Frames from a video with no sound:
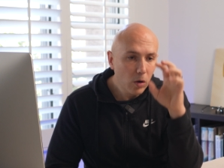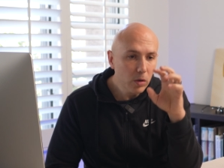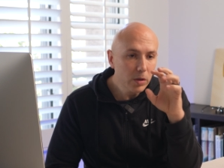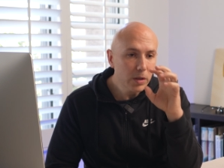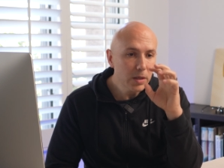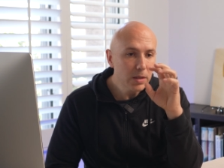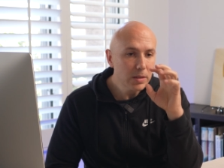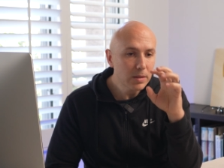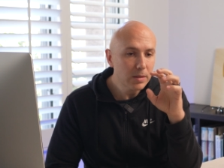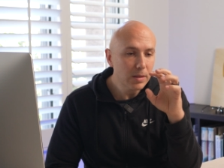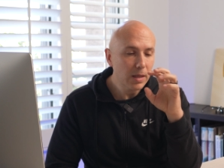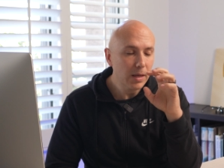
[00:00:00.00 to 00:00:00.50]
All
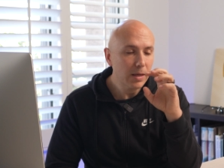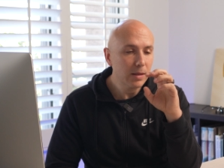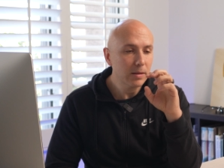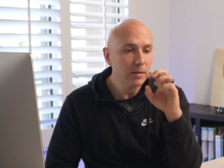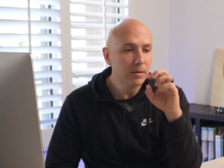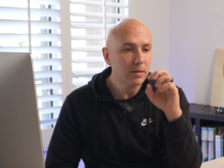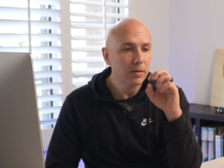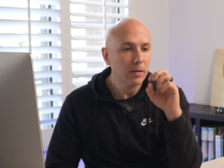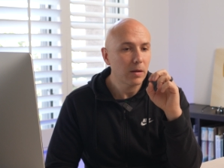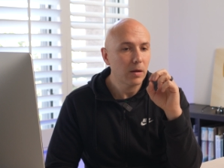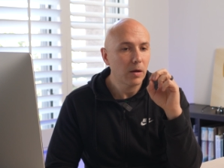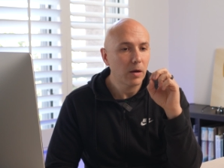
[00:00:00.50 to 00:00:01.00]
these
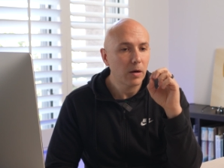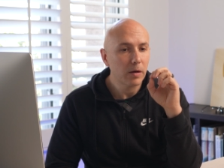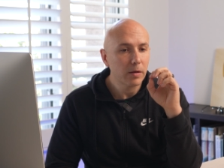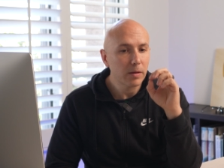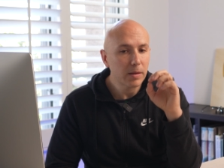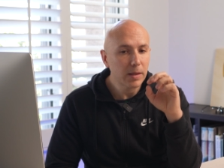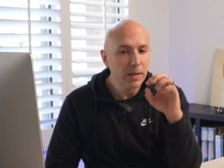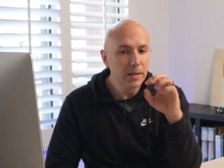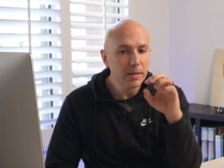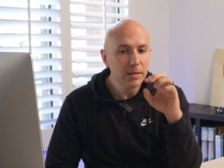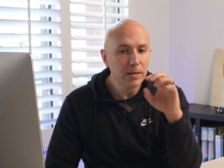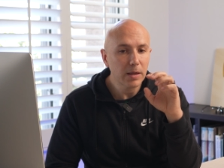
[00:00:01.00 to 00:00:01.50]
things are
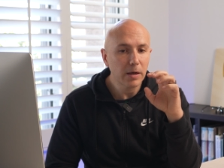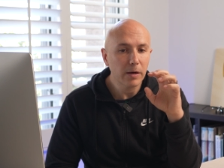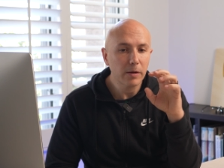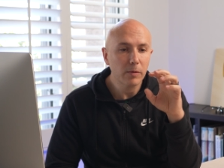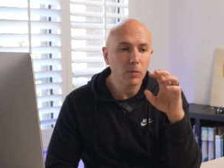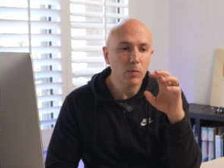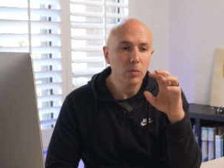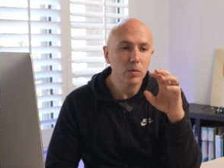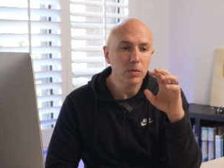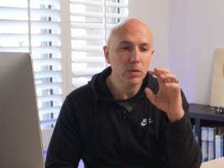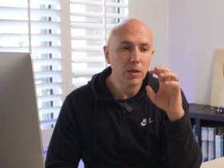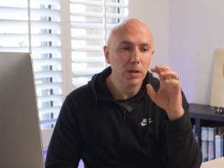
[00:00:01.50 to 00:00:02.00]
things that, I,
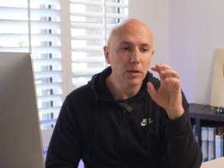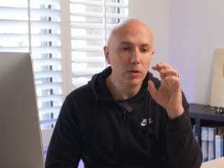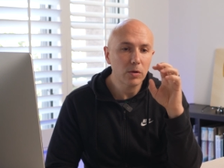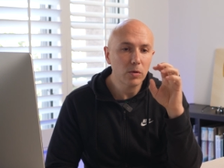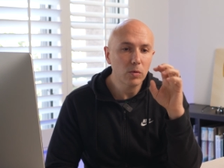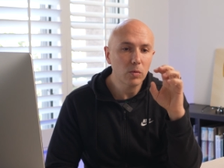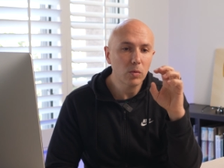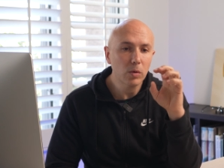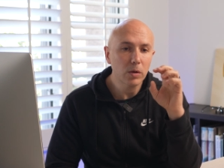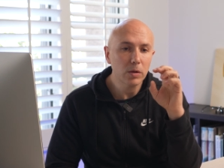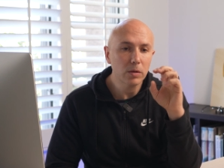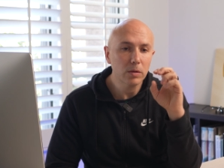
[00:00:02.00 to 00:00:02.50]
that
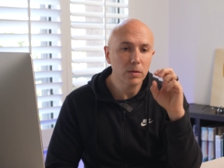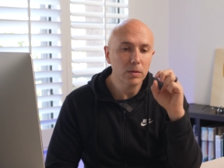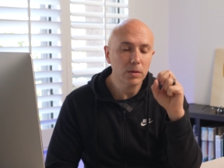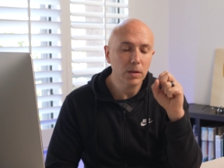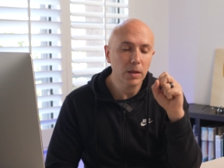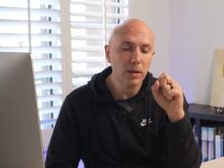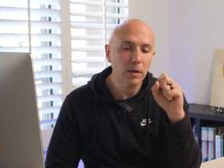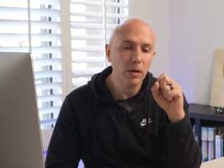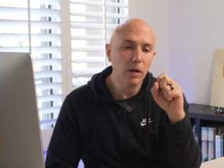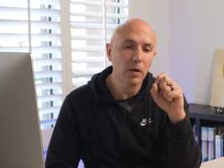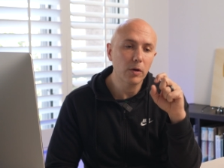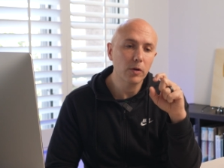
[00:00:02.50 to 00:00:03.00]
you want
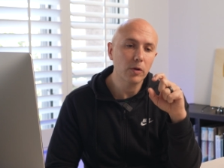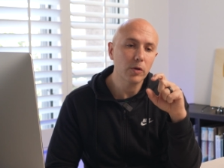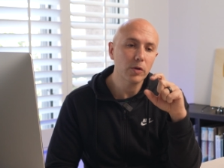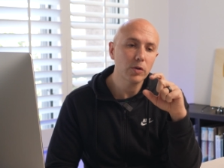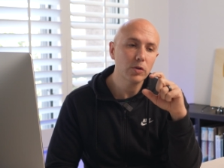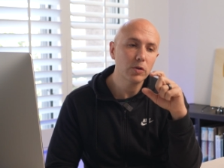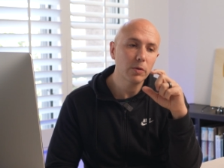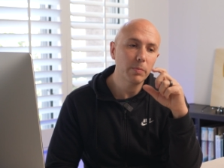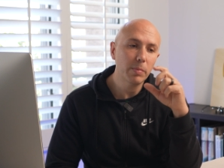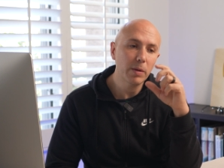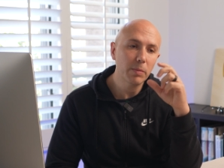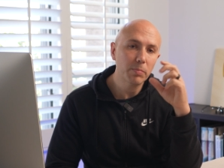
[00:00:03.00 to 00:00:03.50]
that are
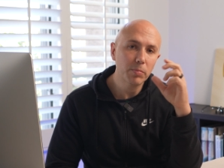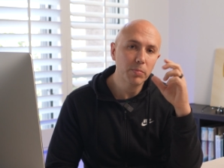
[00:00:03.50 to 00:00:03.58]
going to be